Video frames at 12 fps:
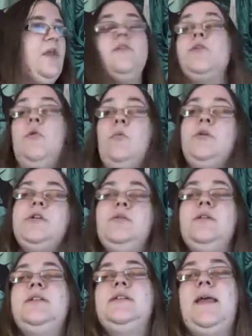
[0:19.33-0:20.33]
So what we're
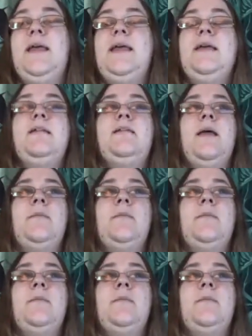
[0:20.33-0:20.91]
doing today is